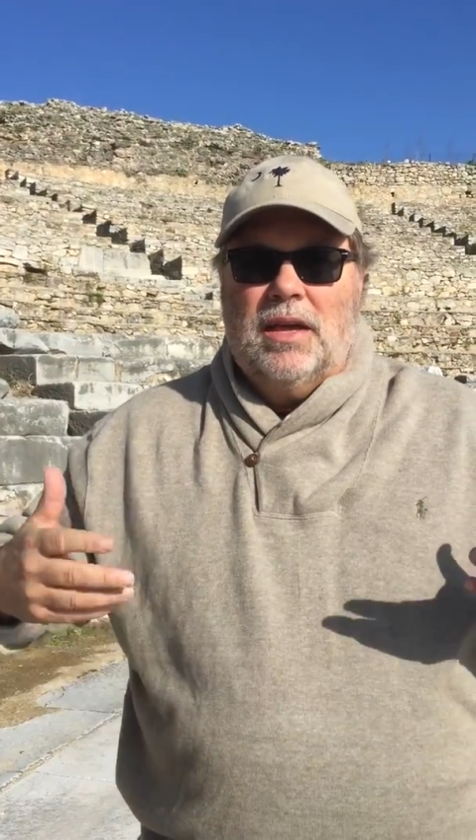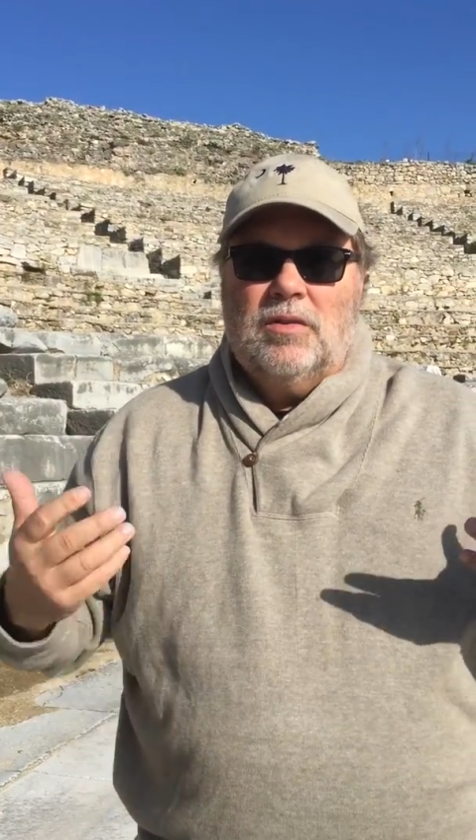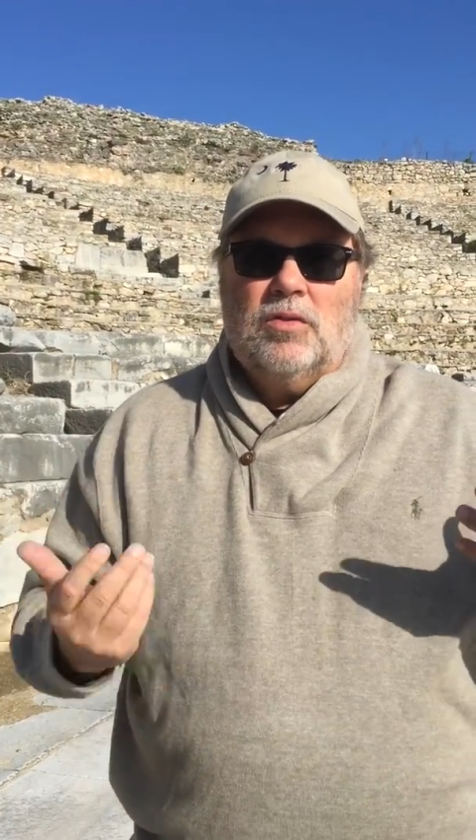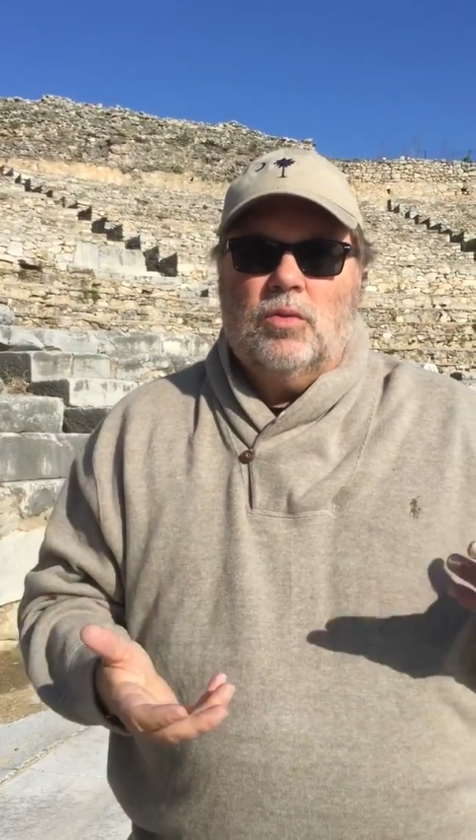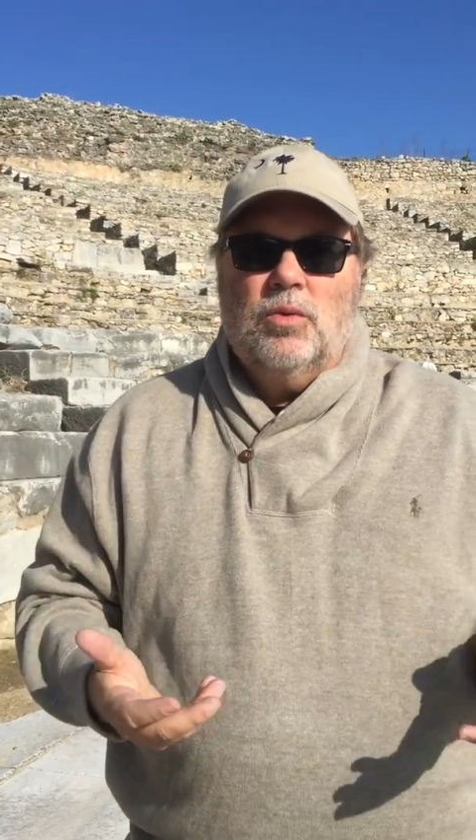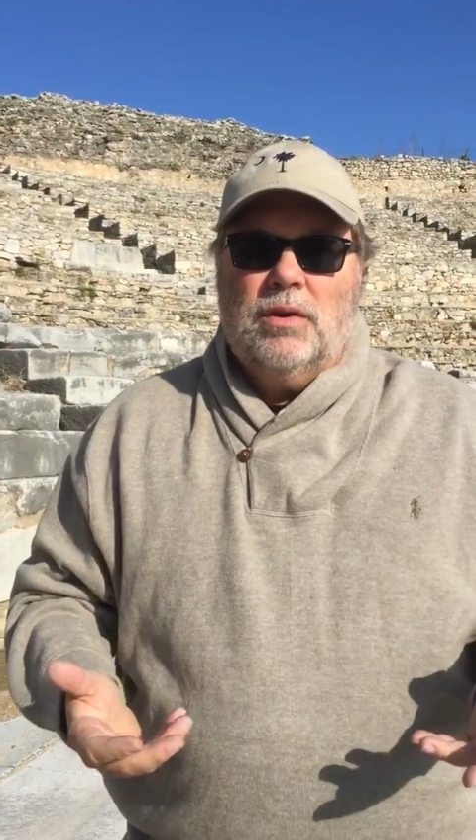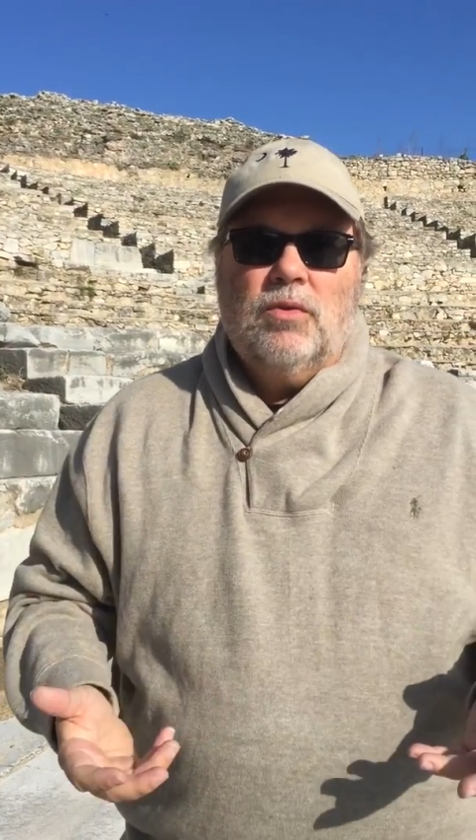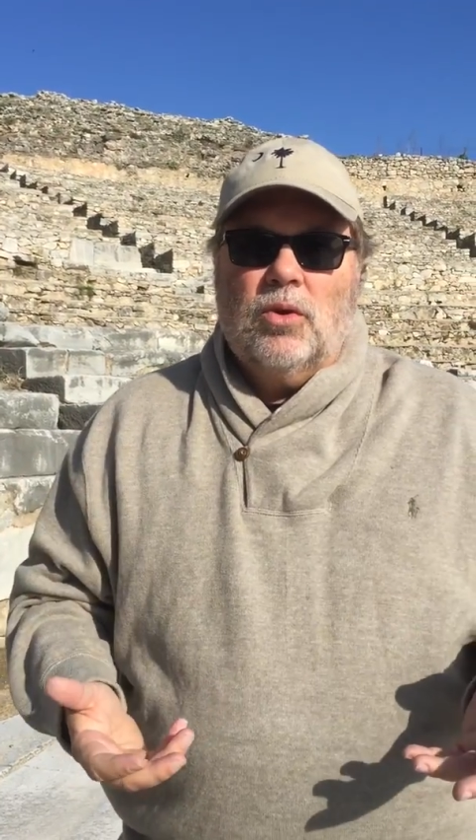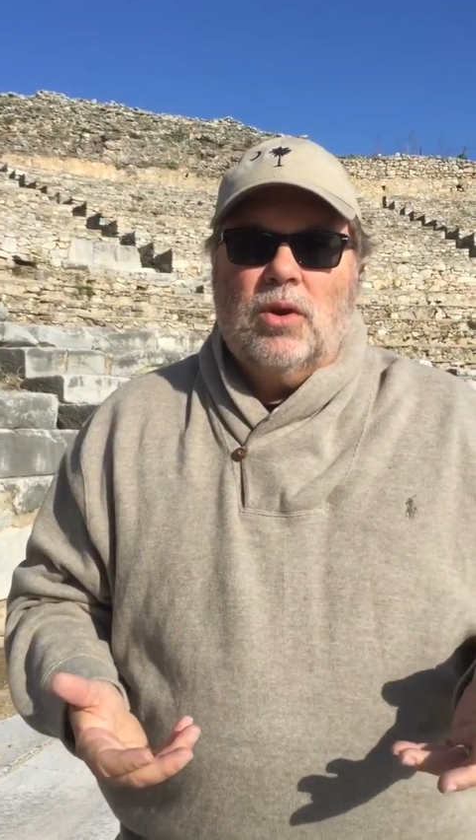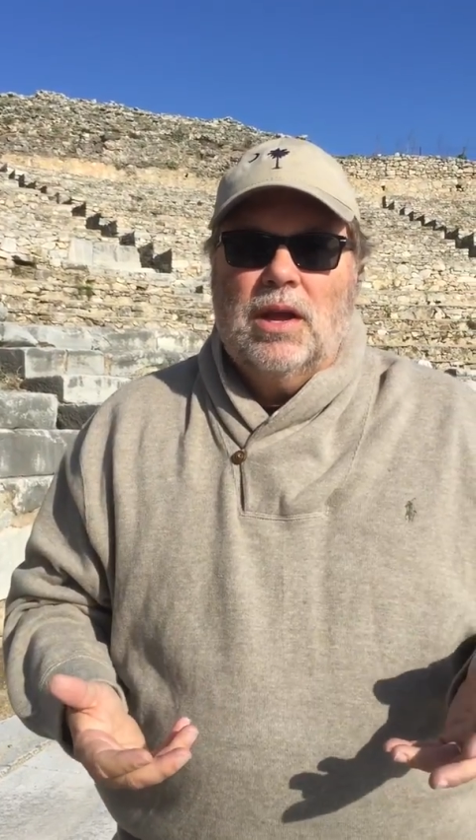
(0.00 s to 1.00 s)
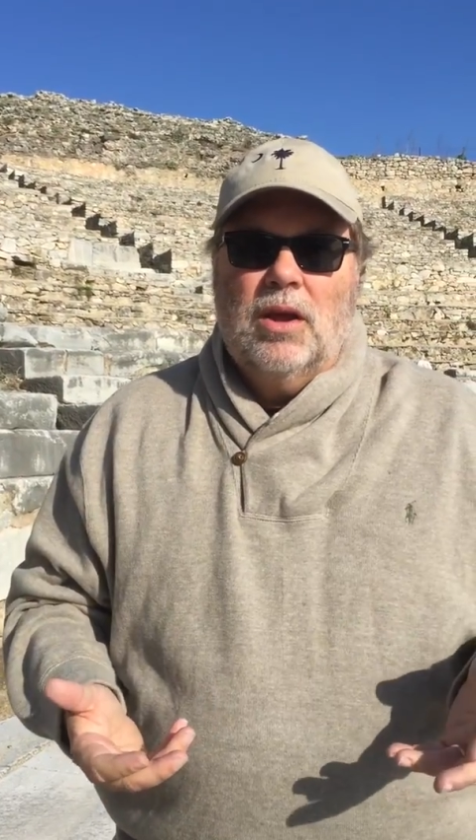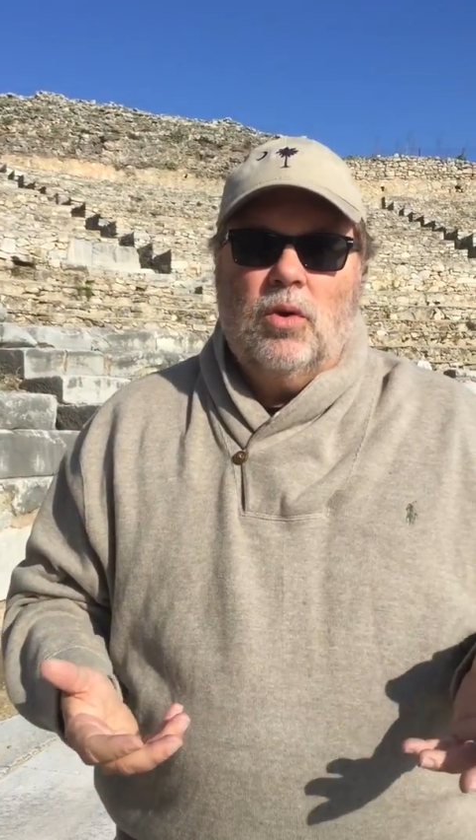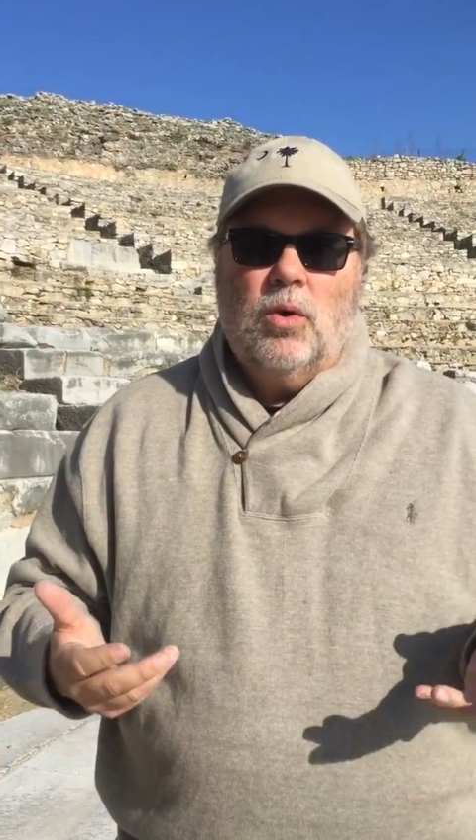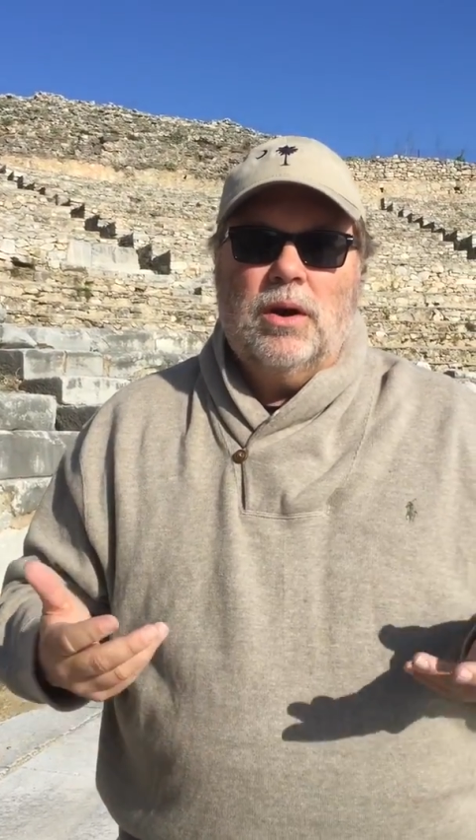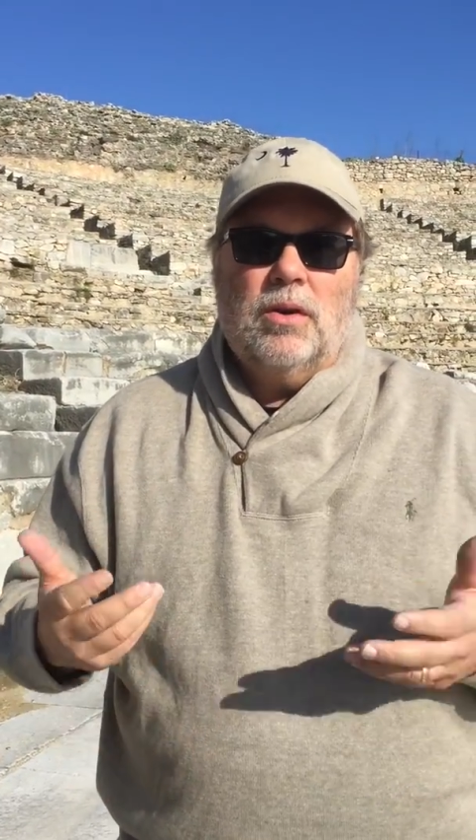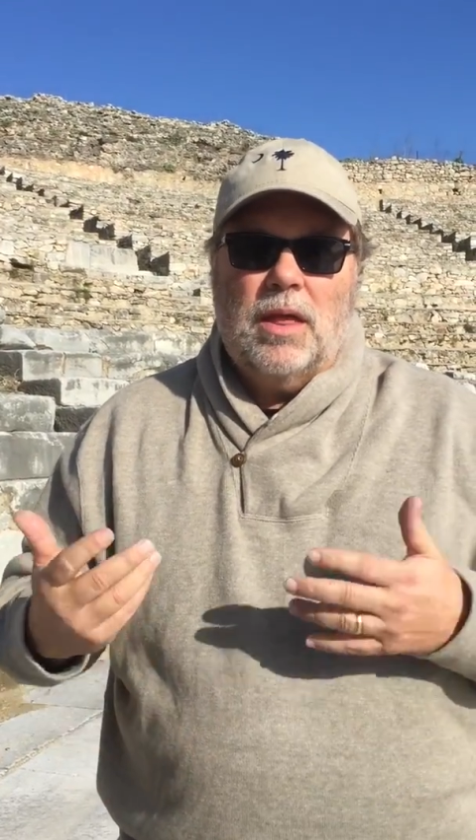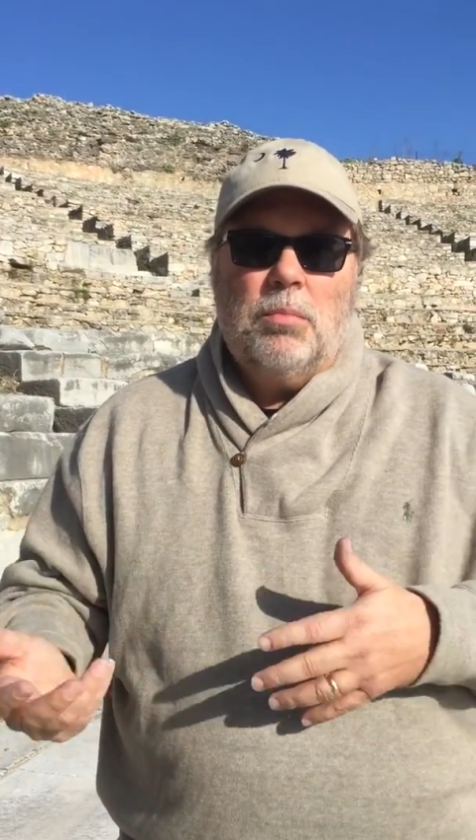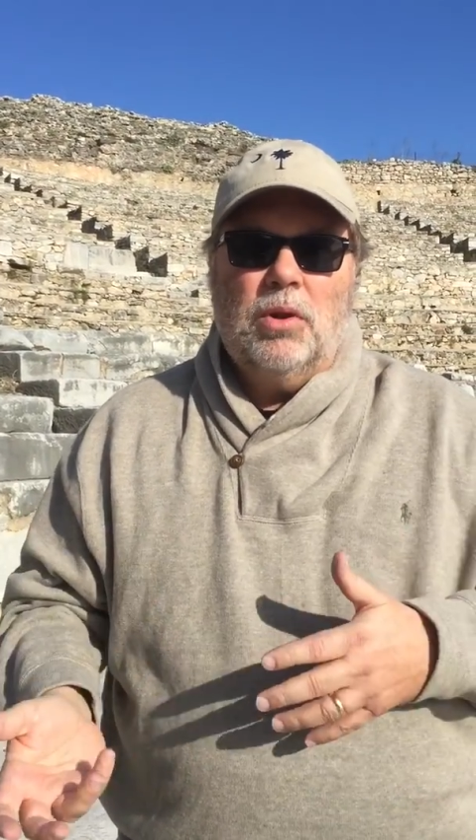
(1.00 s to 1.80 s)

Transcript: is the river where they